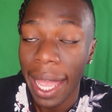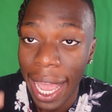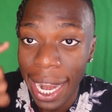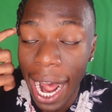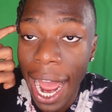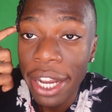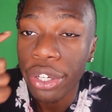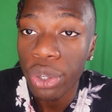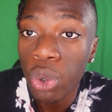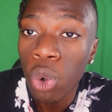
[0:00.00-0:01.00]
and I
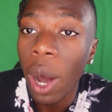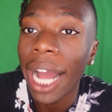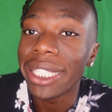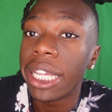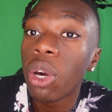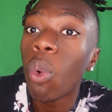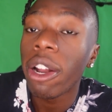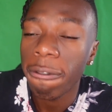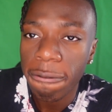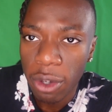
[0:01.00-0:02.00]
knew I didn't
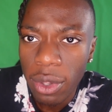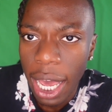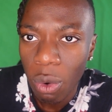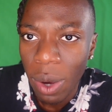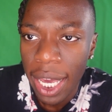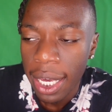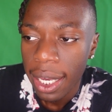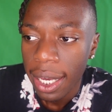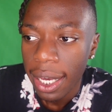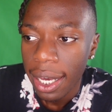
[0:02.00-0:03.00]
want to feel that way,
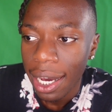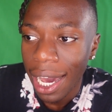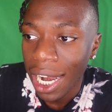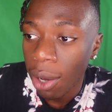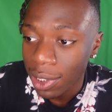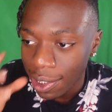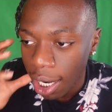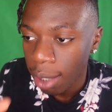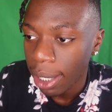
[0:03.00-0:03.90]
and I was telling